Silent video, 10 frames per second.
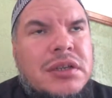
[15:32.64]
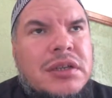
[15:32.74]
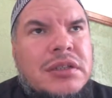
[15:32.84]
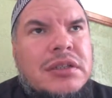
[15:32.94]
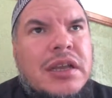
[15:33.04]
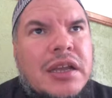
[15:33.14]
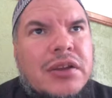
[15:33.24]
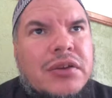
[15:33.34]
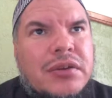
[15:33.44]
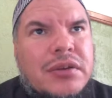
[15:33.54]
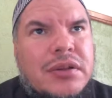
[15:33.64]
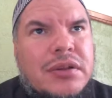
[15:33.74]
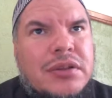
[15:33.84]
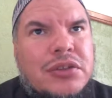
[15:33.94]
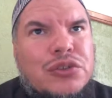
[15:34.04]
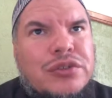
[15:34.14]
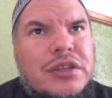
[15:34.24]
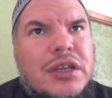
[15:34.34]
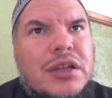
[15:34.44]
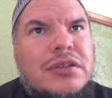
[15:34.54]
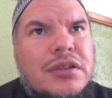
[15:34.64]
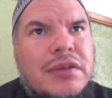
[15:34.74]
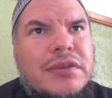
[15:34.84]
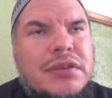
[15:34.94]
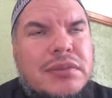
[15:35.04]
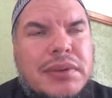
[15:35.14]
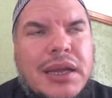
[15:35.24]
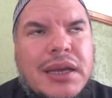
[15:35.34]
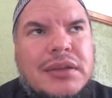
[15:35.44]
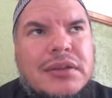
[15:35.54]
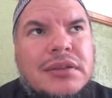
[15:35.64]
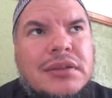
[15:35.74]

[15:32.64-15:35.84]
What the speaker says: in the air. You see how this stuff is applied.